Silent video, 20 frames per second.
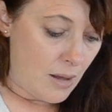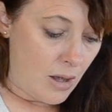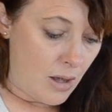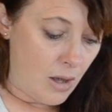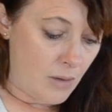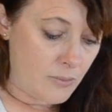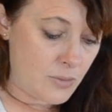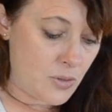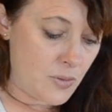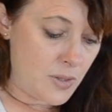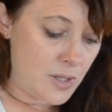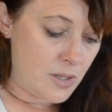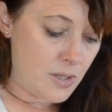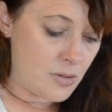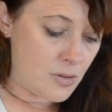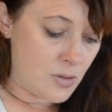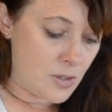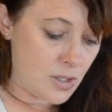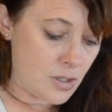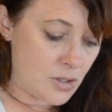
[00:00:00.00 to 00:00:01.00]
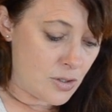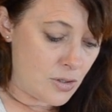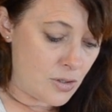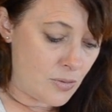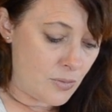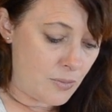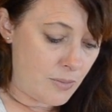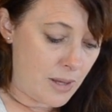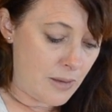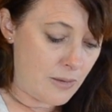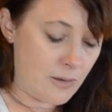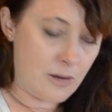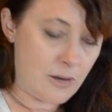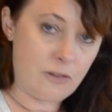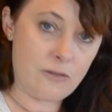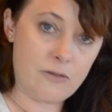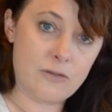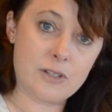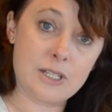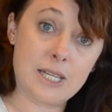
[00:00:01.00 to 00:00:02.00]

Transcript: I'm doing the traditional method of